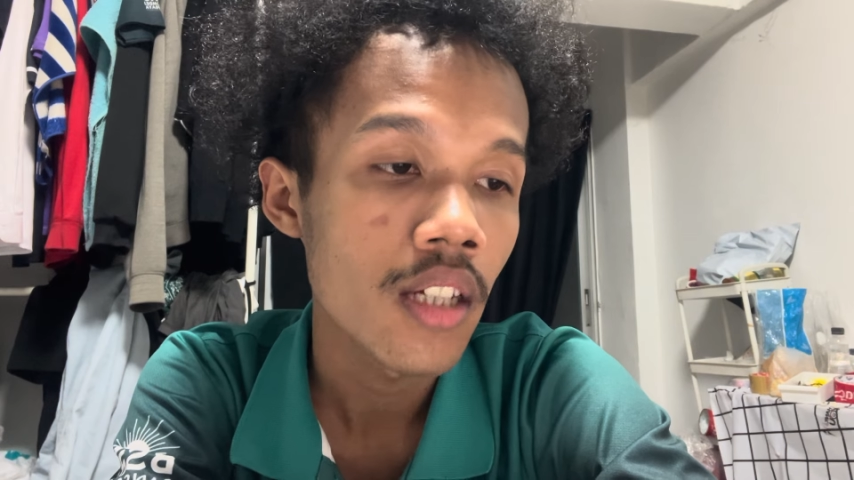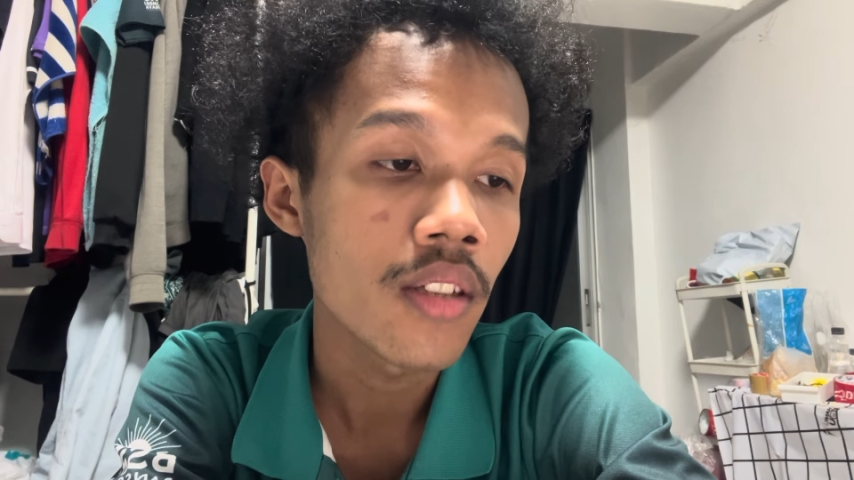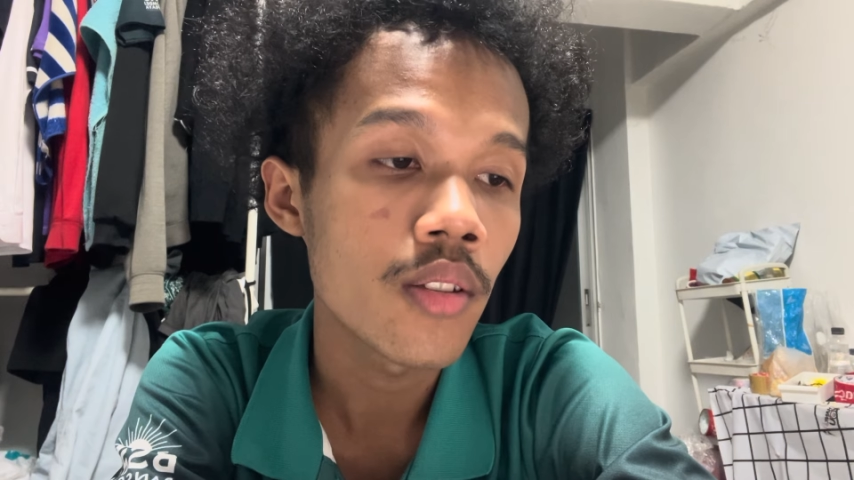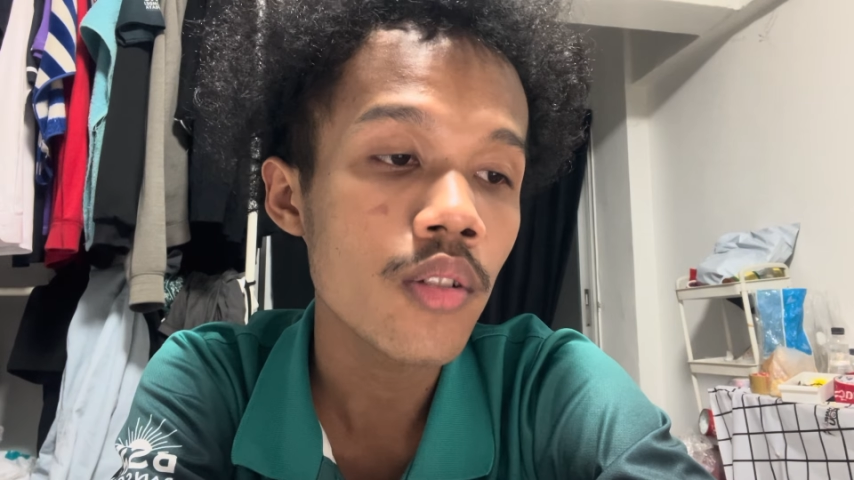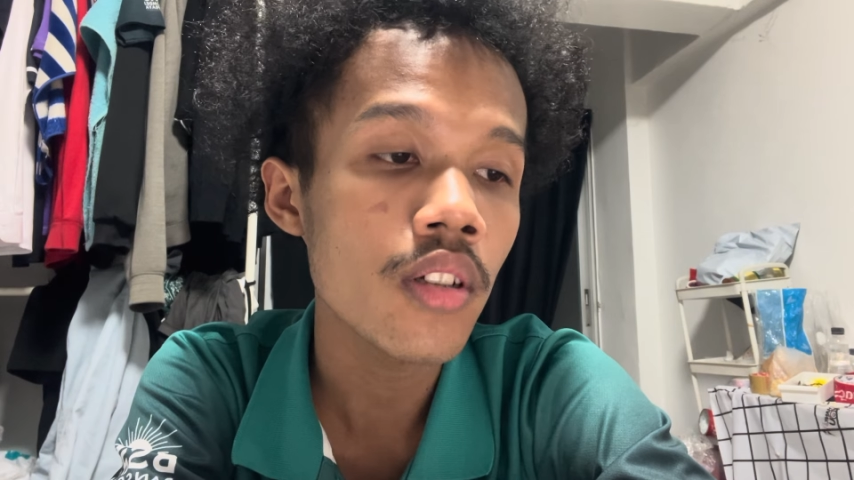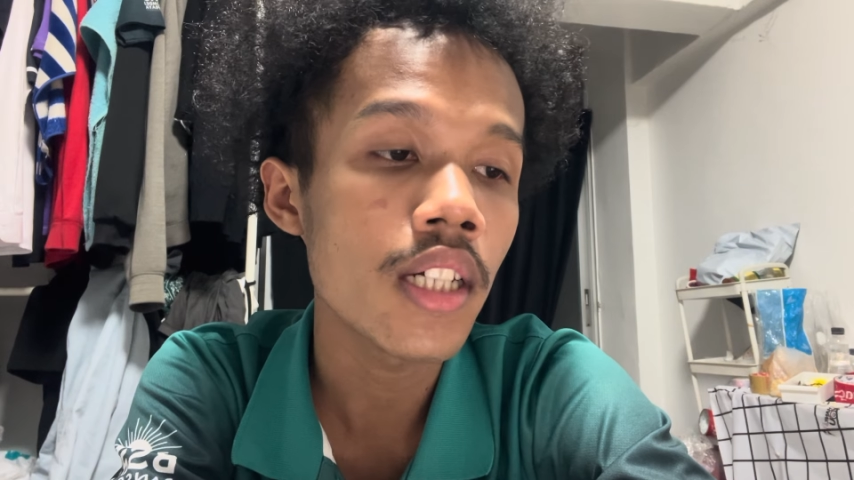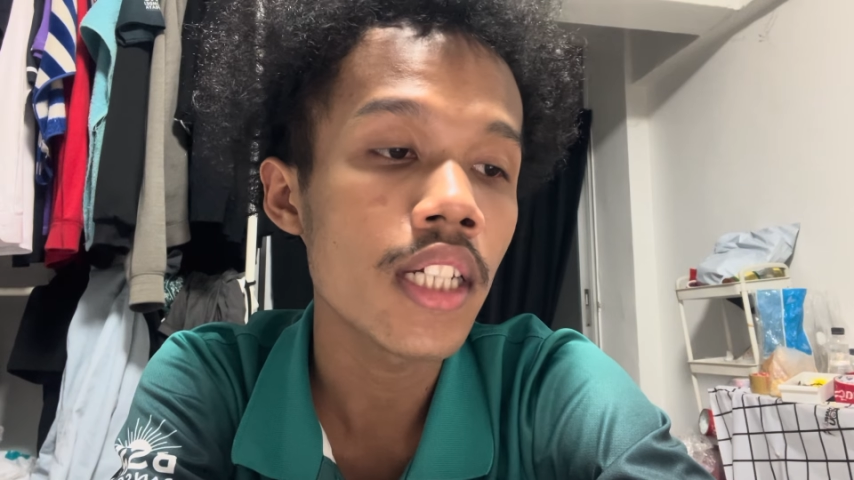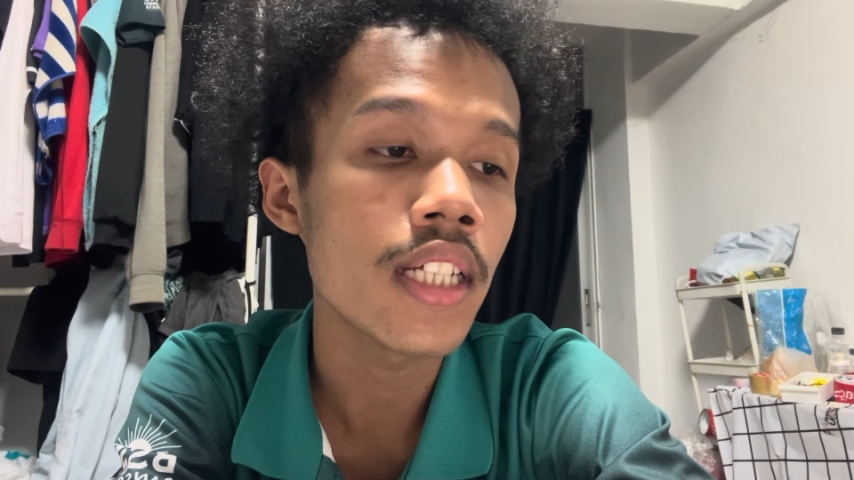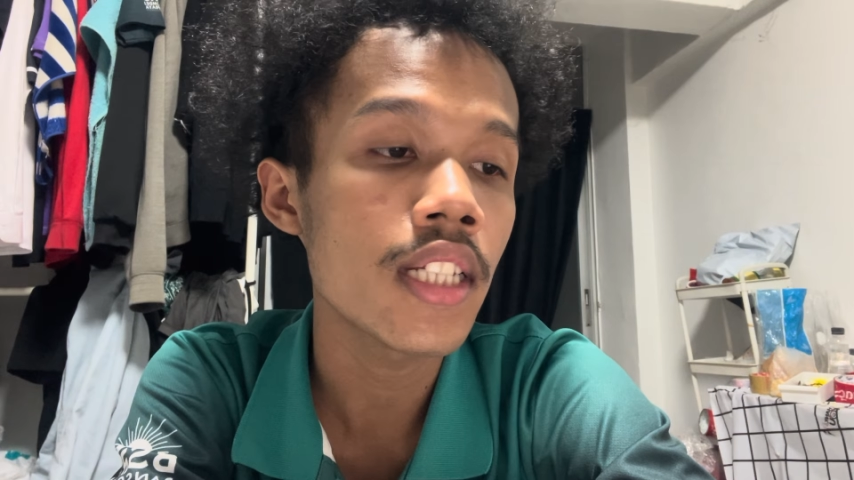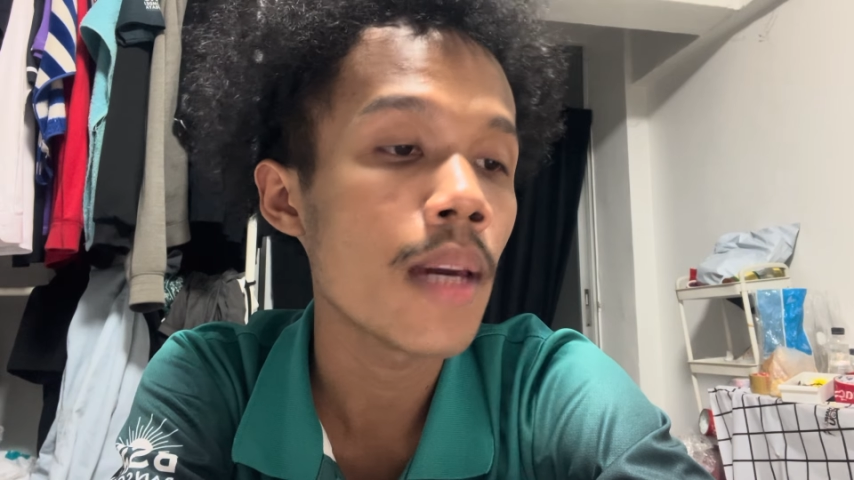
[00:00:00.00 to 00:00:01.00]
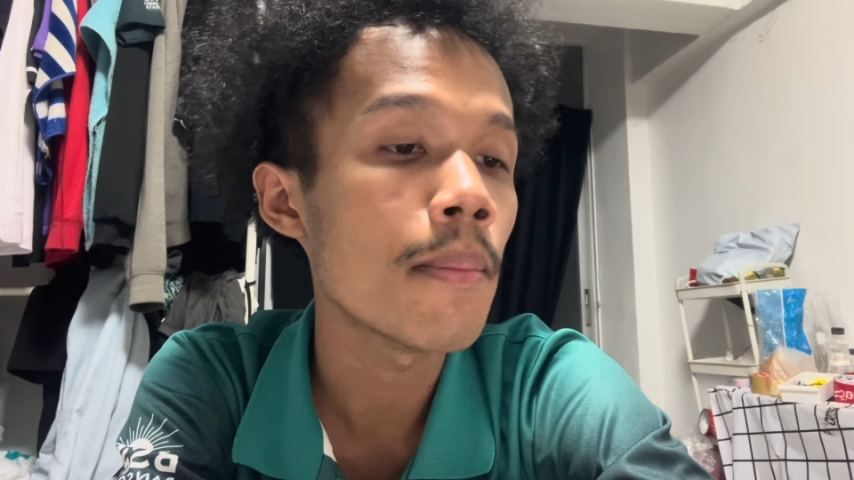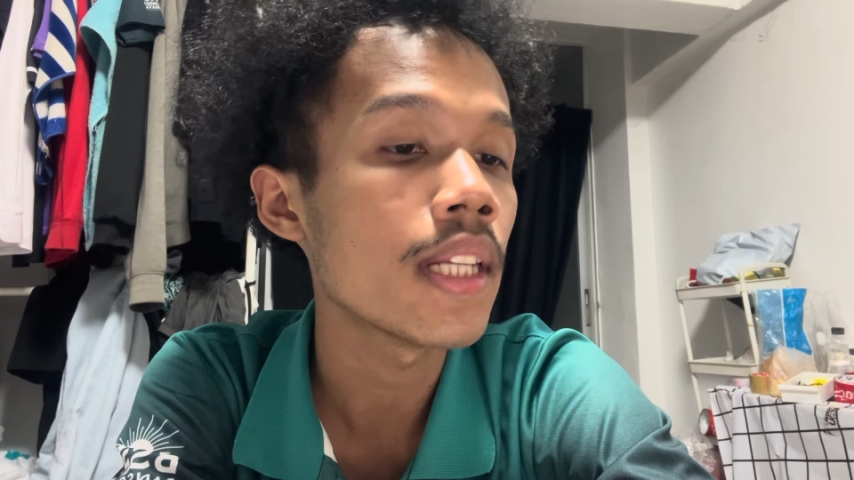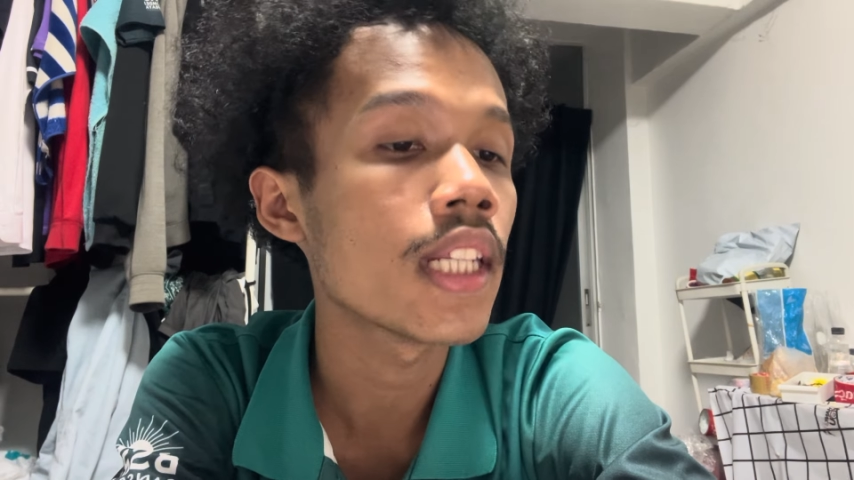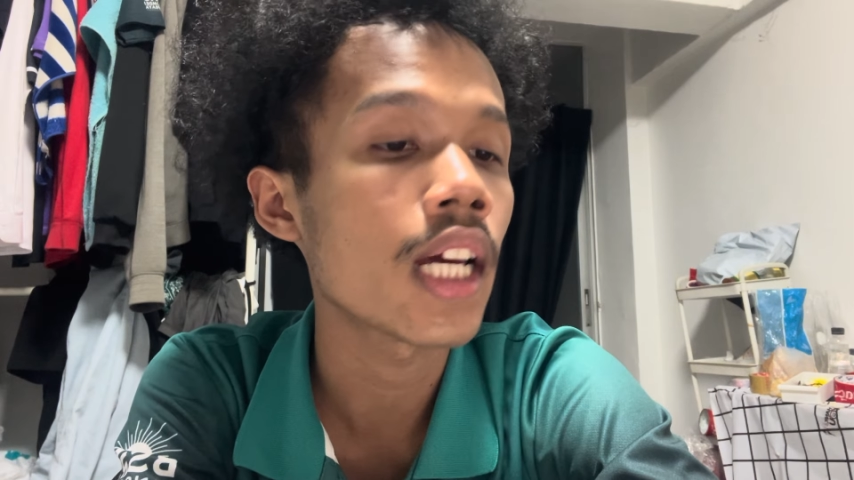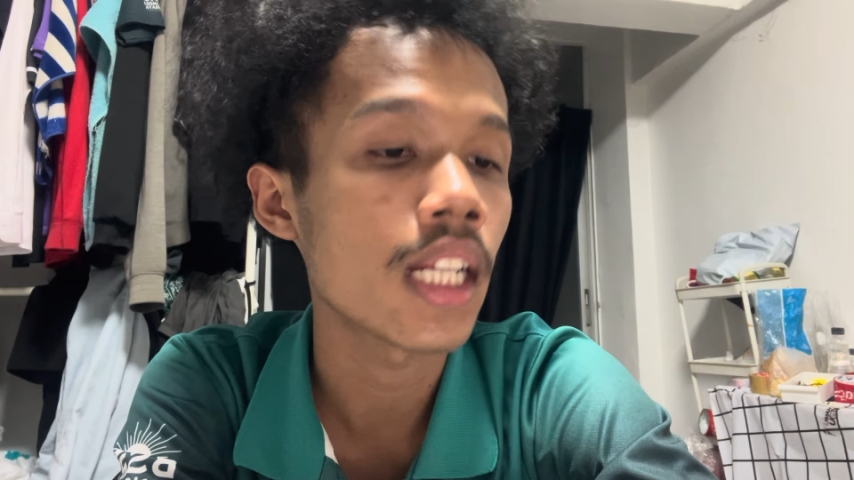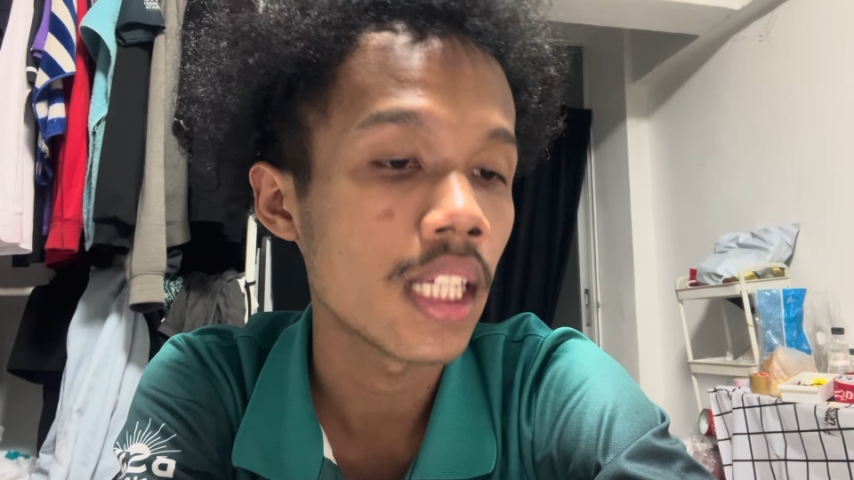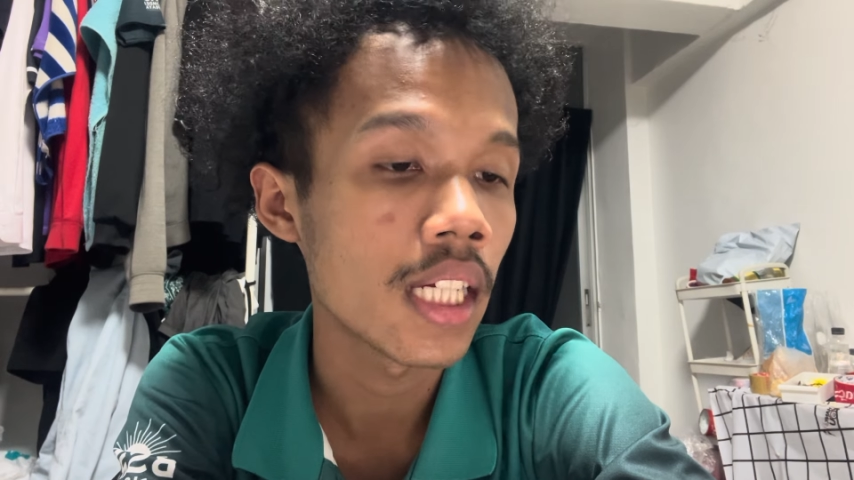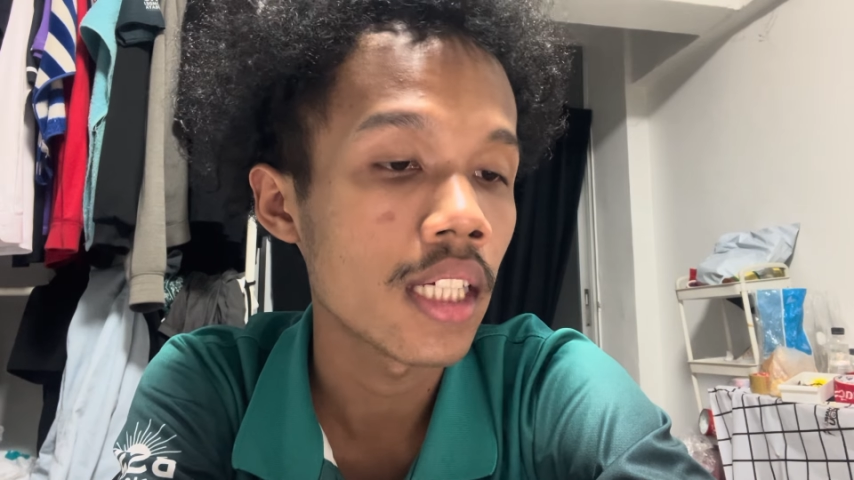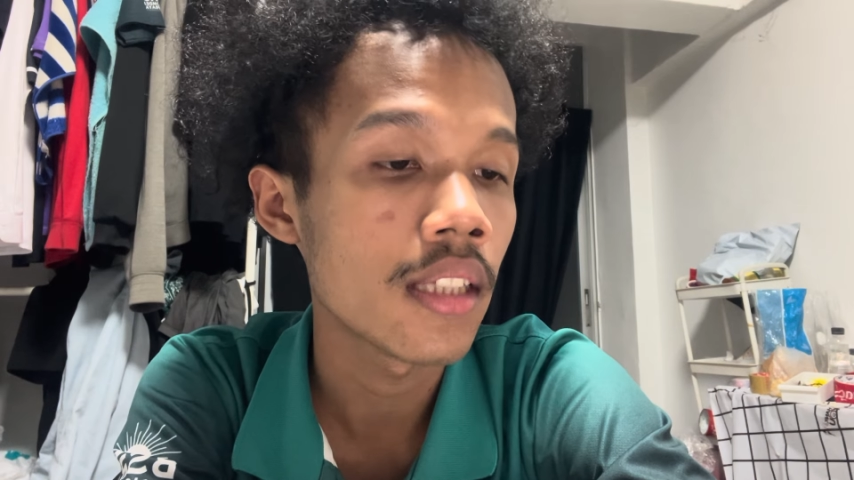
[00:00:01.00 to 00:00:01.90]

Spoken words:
do not edit immediately.